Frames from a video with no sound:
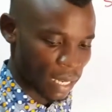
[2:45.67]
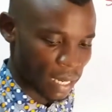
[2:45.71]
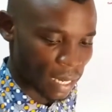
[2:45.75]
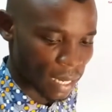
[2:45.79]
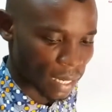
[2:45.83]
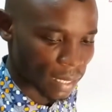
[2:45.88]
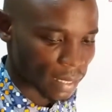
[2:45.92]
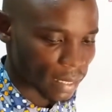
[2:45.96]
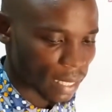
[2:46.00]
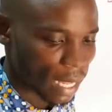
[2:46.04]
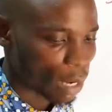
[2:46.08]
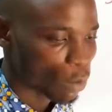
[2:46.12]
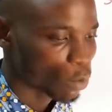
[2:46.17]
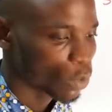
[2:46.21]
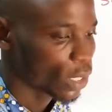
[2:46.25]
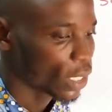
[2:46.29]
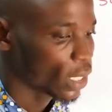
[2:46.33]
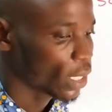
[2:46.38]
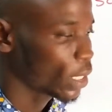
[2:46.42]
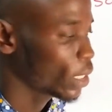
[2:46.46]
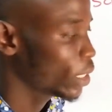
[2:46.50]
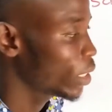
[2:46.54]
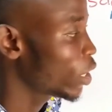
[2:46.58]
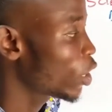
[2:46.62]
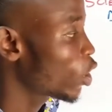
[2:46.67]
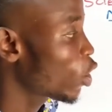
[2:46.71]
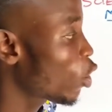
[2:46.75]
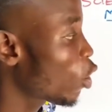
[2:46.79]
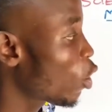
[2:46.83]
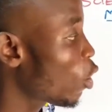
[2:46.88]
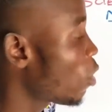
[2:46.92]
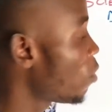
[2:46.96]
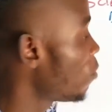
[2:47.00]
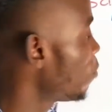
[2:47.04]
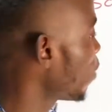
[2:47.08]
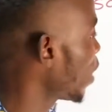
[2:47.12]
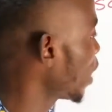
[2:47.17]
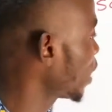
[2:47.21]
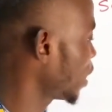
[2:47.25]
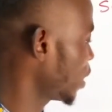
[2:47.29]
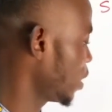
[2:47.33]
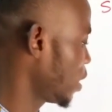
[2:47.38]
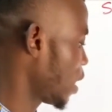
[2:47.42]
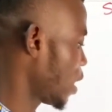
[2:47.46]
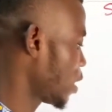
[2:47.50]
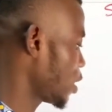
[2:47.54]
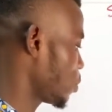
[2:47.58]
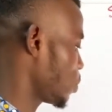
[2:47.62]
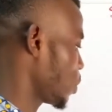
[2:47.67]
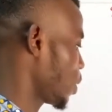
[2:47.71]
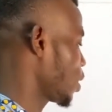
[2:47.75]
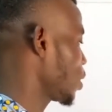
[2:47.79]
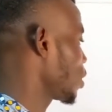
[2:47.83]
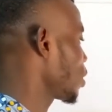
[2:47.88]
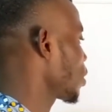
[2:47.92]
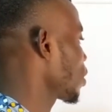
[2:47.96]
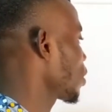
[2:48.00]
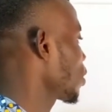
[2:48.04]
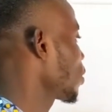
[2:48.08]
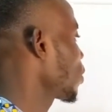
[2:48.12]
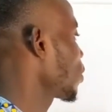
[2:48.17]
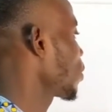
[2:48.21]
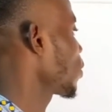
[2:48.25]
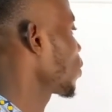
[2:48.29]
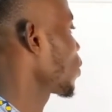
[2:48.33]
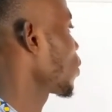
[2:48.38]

Let's start with the conversion aspect.